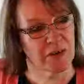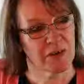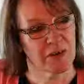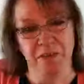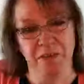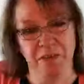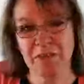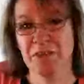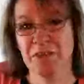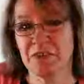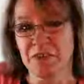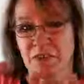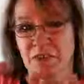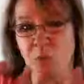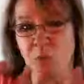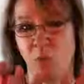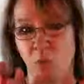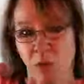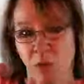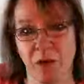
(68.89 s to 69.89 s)
And this is the
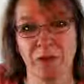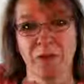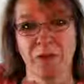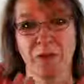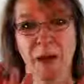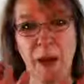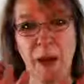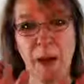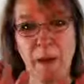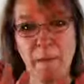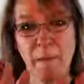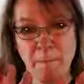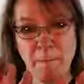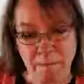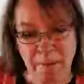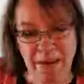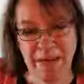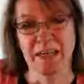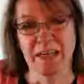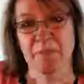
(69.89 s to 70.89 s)
one
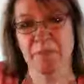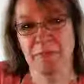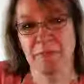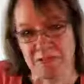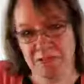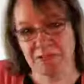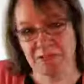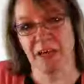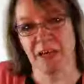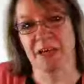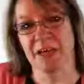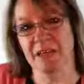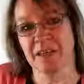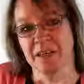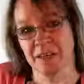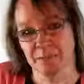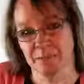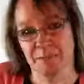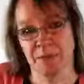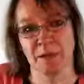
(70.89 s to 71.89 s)
big mistake
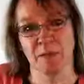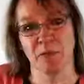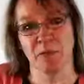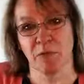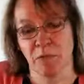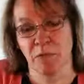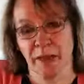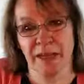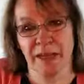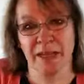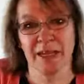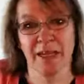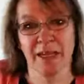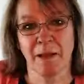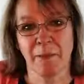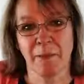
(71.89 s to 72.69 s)
that people make.